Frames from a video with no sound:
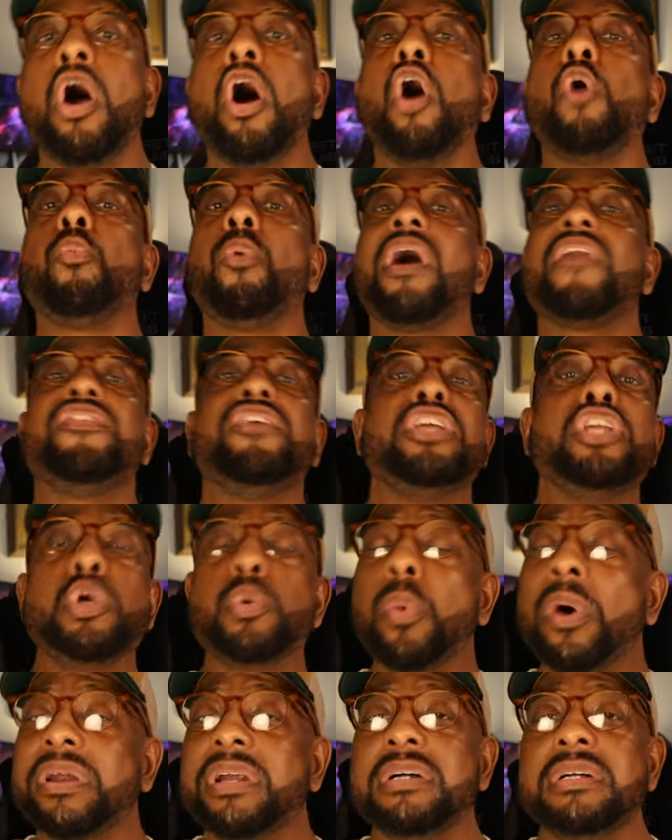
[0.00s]
or whether you
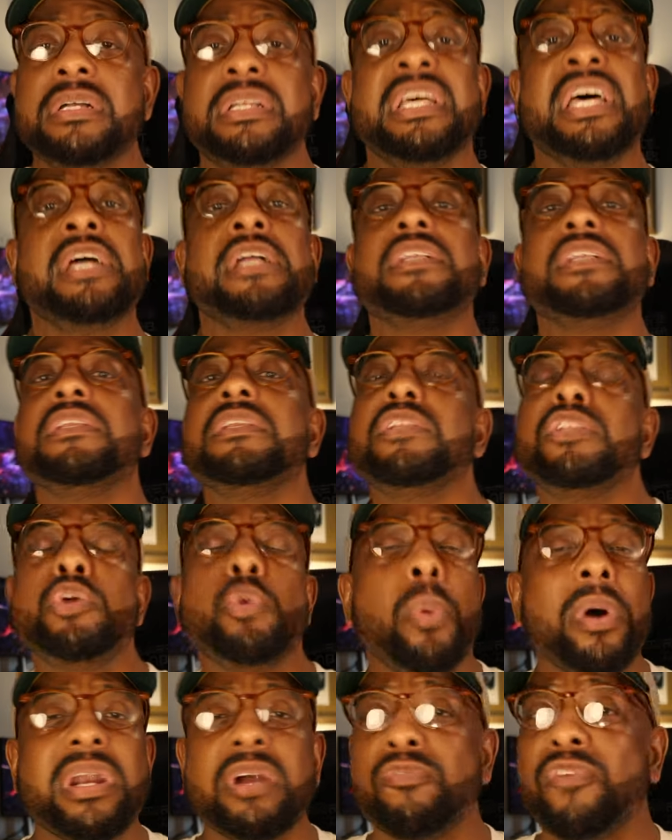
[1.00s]
want to You
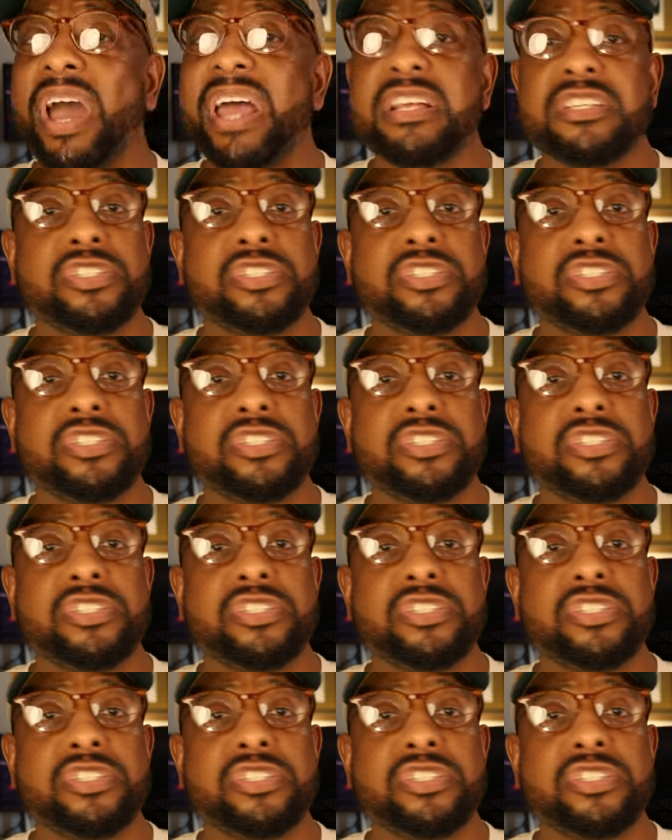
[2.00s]
want to write